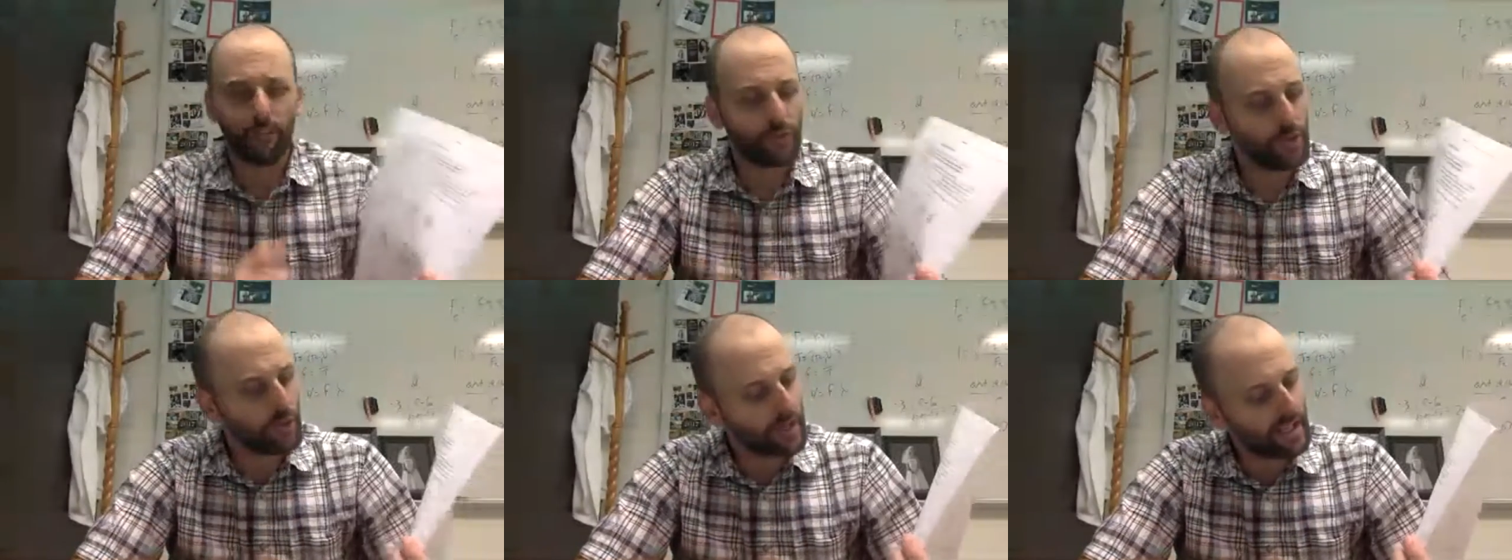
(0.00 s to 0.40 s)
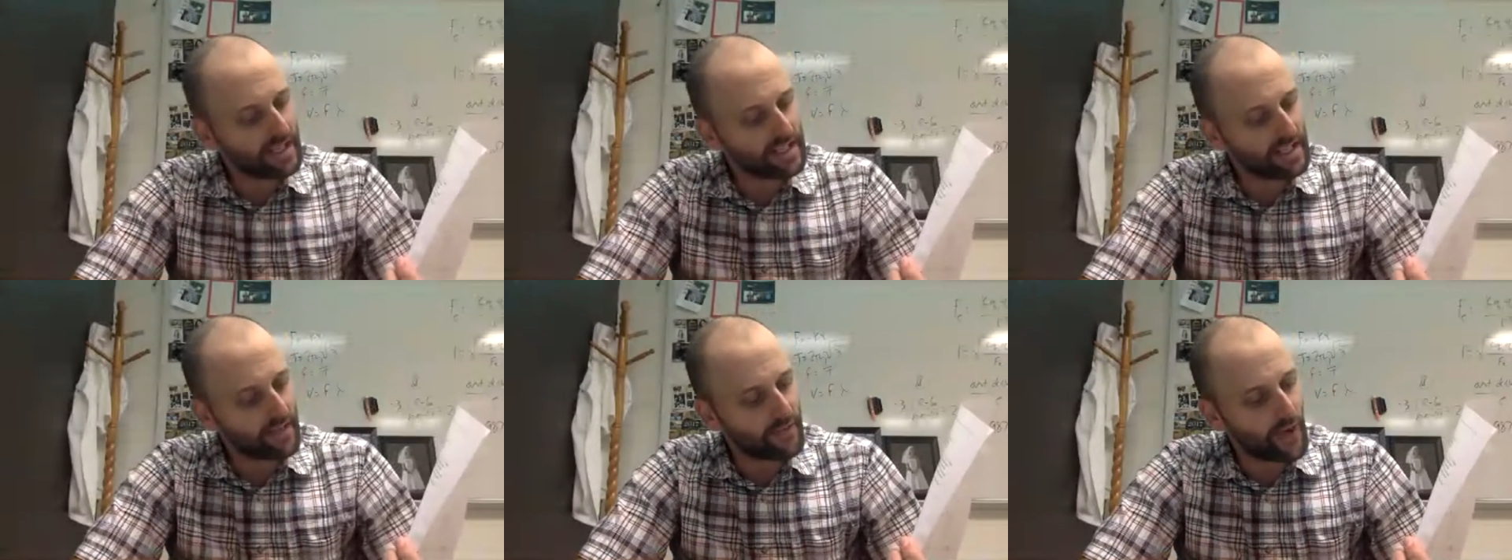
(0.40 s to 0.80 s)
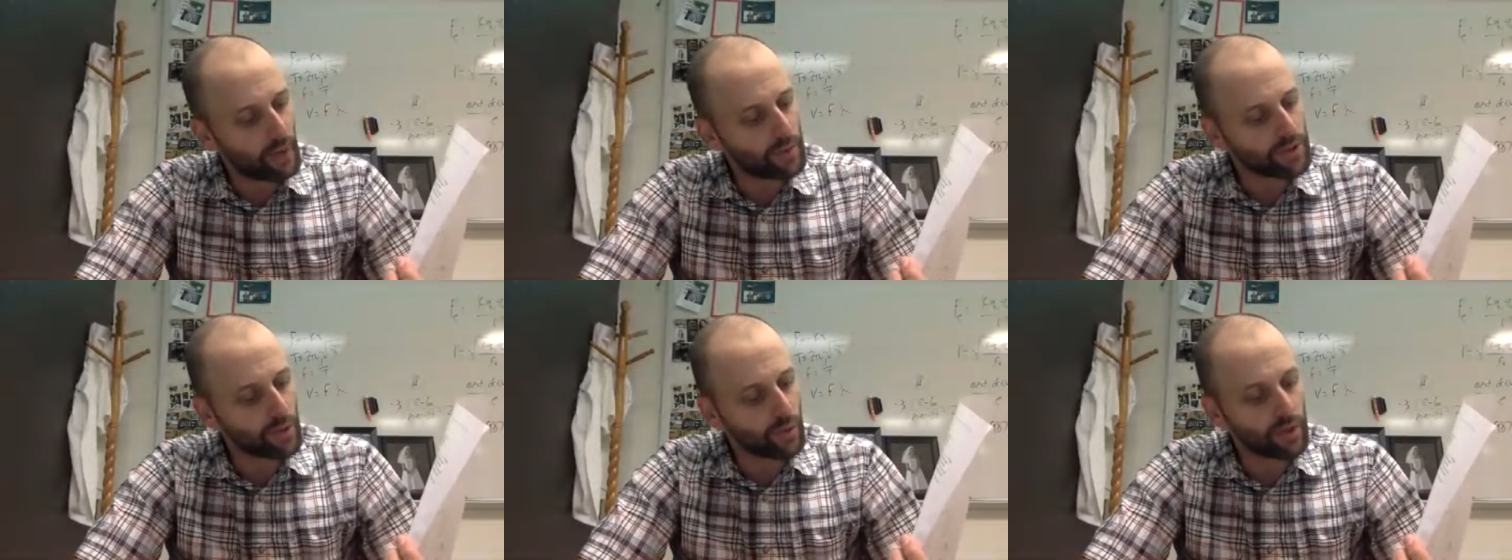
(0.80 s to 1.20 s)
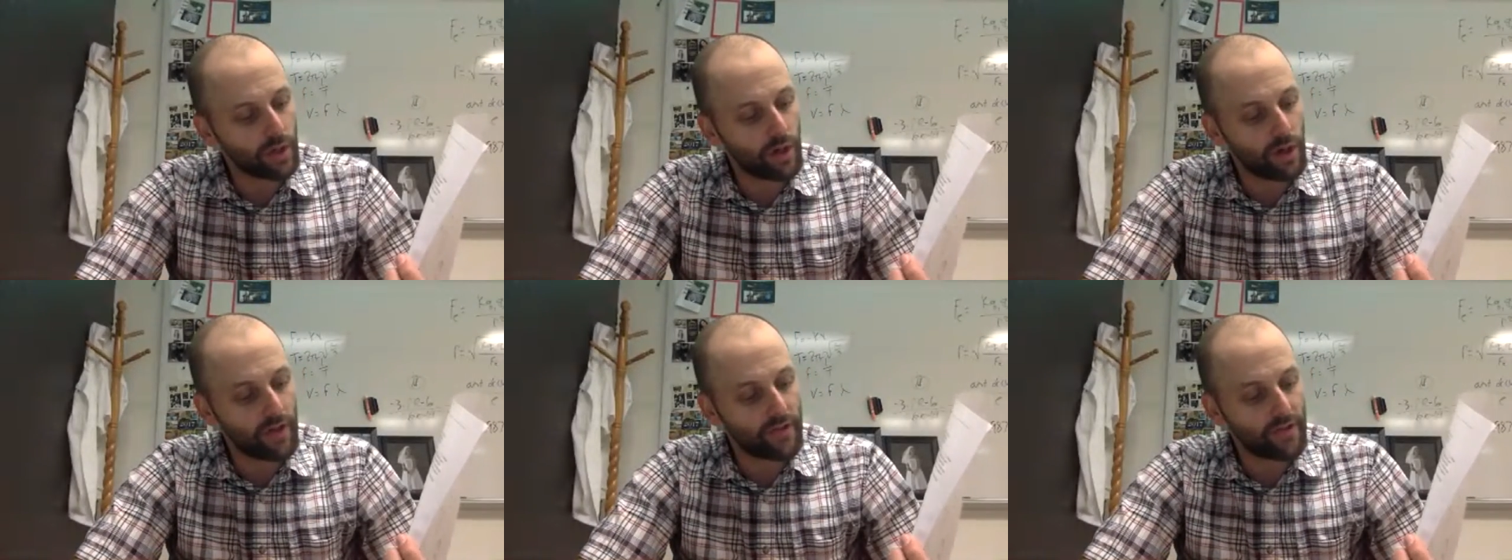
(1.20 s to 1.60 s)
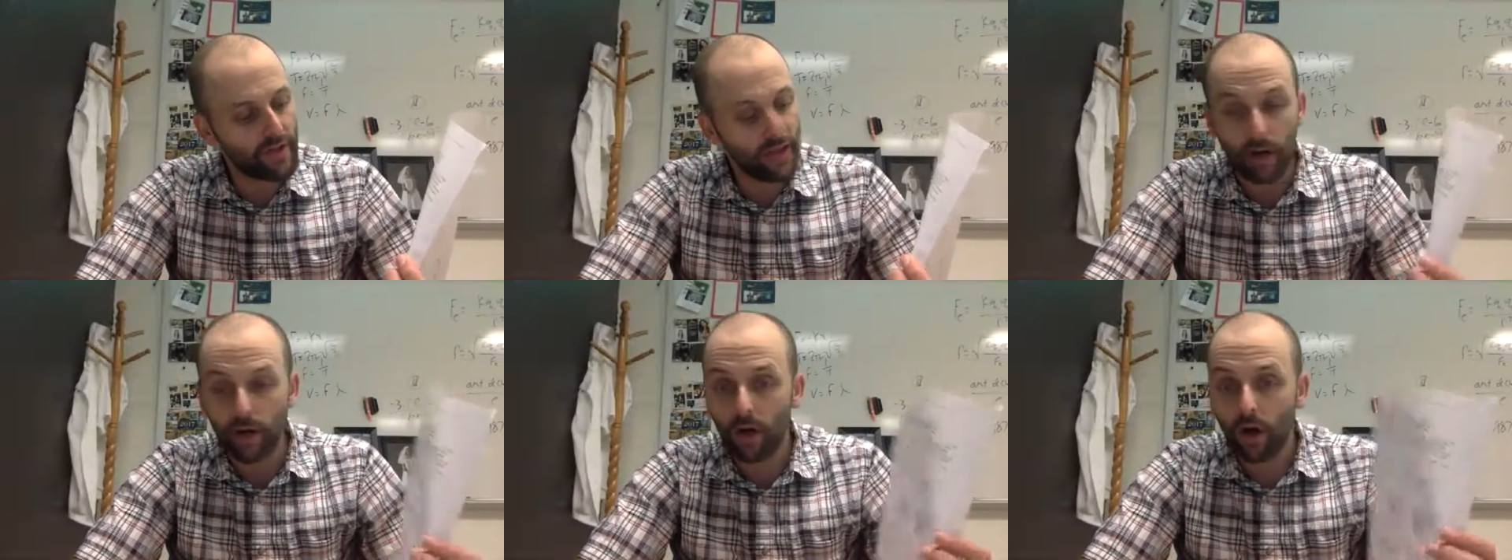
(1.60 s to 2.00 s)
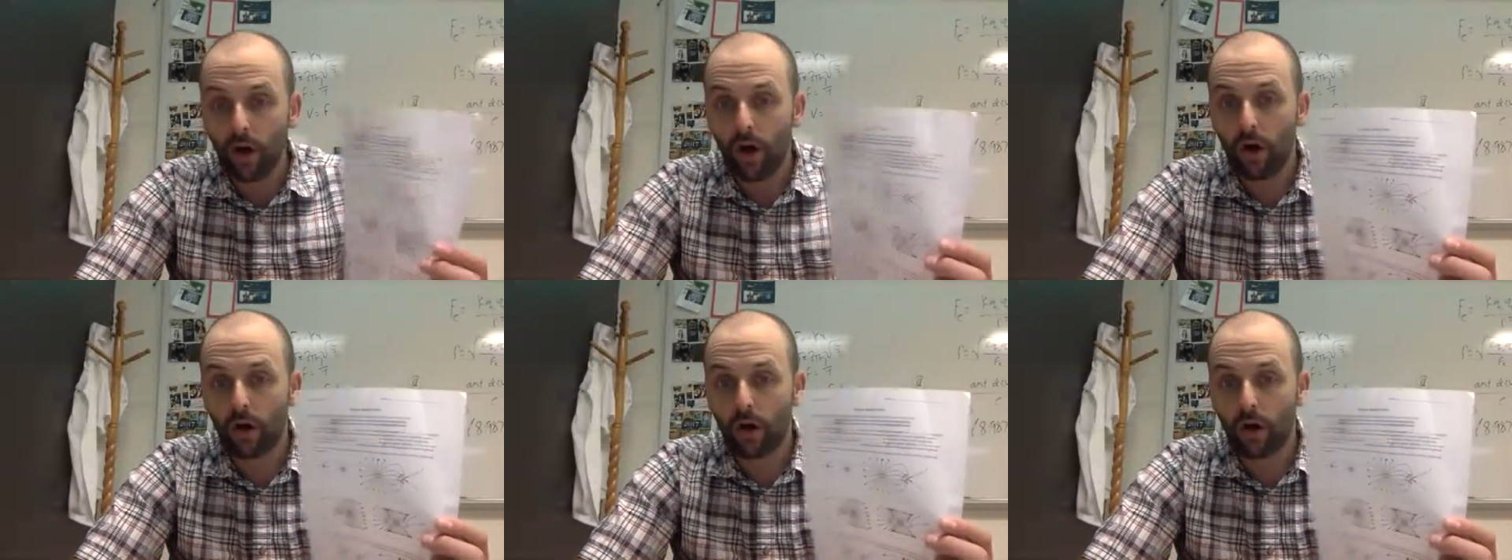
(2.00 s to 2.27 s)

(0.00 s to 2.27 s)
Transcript: Hopefully you can identify what's going on there